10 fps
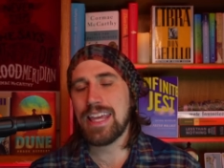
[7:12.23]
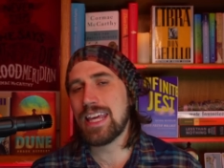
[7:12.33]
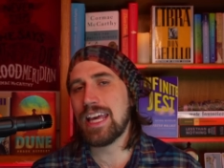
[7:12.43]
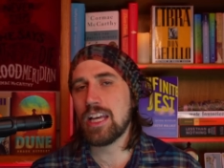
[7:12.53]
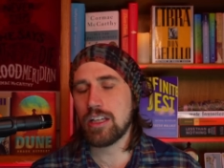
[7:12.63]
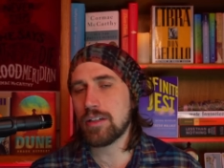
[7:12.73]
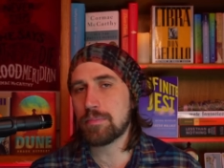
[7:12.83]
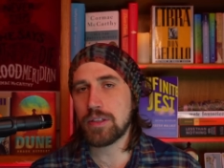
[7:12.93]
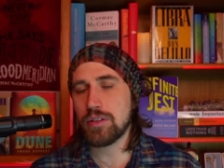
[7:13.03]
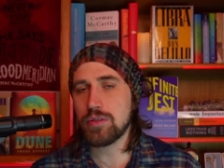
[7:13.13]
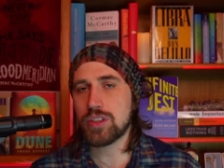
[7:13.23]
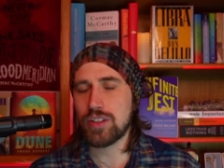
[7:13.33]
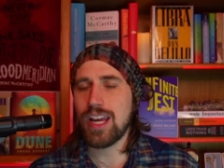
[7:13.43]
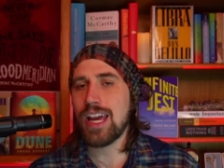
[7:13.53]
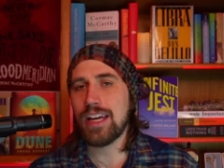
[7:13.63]
aka a uh,
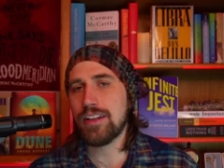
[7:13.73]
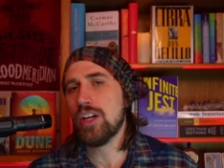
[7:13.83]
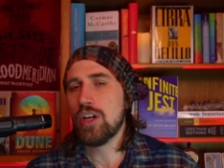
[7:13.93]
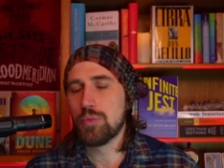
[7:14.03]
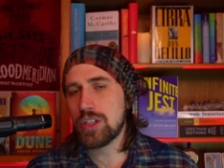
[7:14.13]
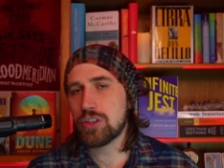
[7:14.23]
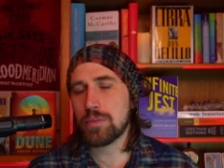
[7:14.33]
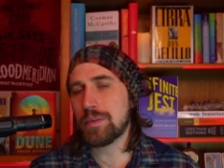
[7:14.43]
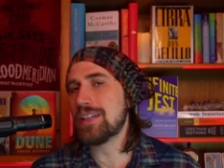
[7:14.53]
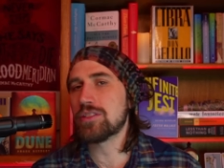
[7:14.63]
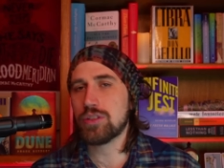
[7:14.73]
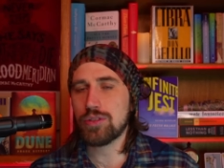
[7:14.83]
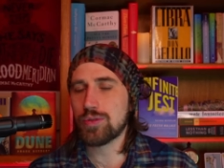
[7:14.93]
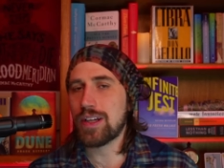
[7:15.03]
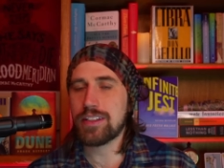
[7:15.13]
producer, and Richard Pearce, who
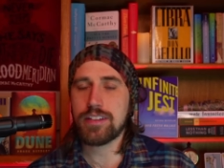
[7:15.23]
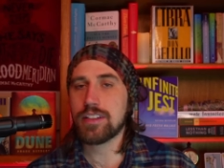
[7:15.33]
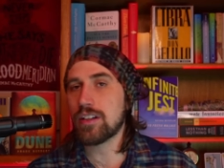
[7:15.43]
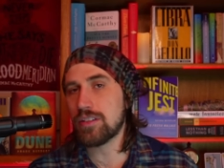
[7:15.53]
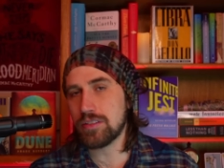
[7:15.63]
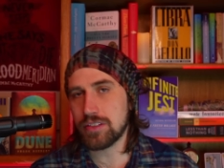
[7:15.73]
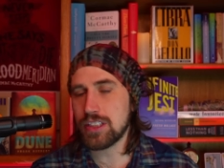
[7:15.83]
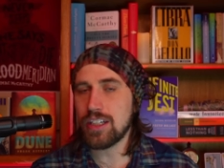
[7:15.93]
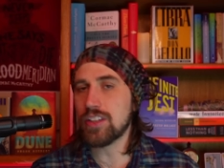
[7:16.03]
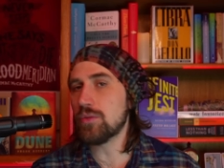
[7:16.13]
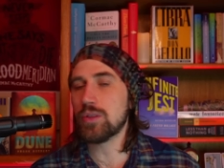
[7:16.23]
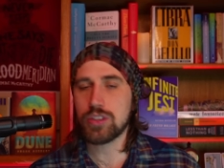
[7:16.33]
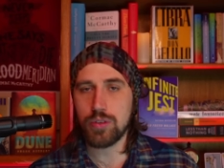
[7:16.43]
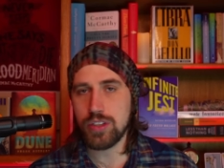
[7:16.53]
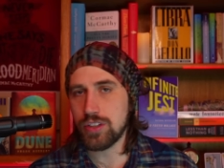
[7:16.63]
directed The Gardener's Son,
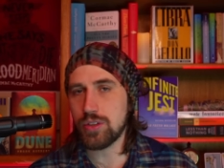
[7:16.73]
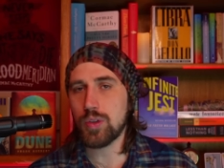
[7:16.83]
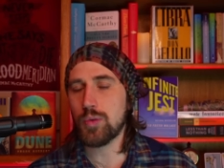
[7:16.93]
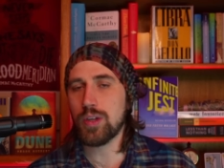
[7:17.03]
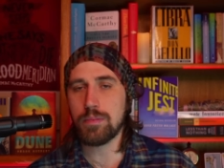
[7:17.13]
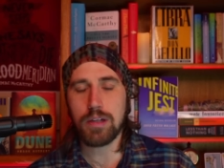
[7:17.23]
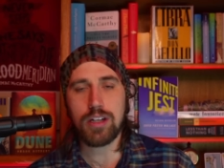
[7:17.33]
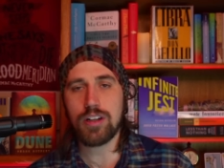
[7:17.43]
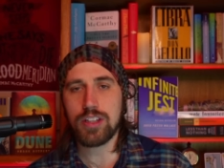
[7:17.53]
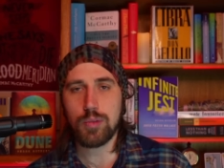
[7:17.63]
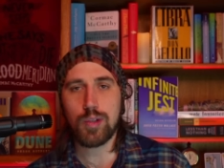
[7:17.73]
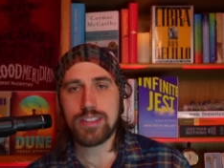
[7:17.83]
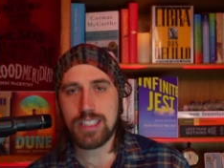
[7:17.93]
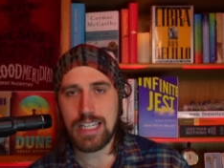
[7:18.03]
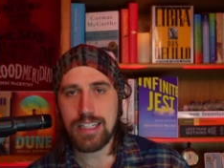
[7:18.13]
was going to do it with McCarthy once